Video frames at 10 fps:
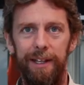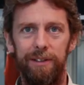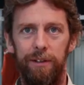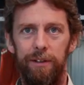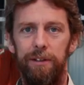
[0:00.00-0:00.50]

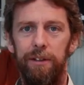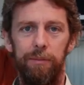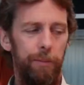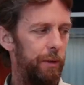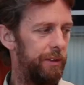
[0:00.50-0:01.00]
That's not good,
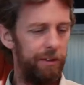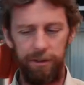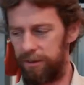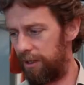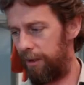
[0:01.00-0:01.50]
because I'm not a
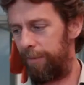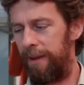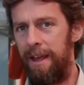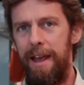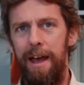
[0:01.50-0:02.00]
surgeon, isn't
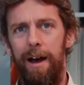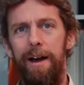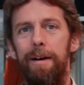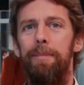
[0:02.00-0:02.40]
it?